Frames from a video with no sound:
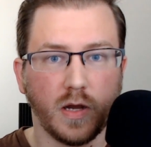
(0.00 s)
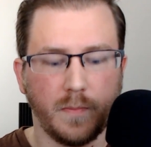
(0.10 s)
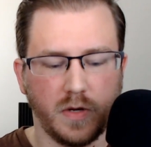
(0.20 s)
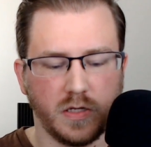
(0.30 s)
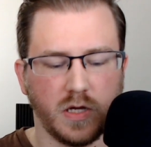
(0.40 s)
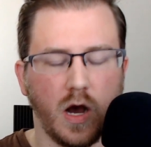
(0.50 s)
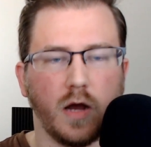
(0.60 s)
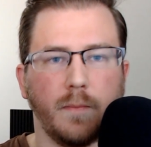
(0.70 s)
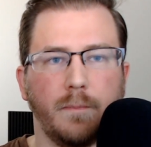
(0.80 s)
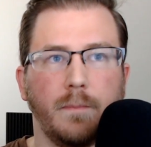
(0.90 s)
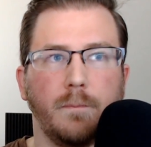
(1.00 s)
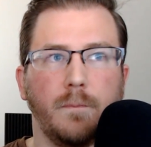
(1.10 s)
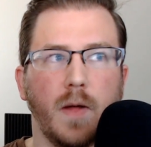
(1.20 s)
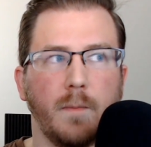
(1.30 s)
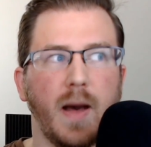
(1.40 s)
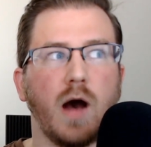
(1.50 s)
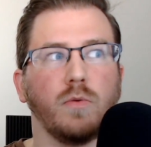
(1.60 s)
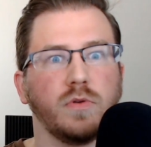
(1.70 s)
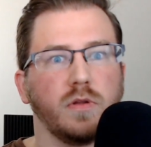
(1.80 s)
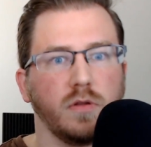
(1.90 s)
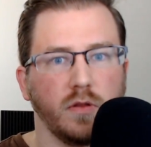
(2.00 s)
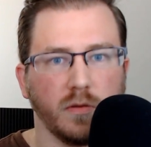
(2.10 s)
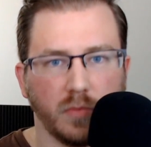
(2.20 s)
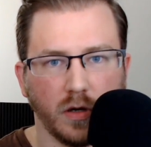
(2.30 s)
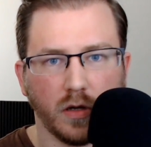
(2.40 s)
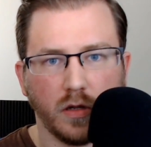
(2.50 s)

I'm going to talk about the book.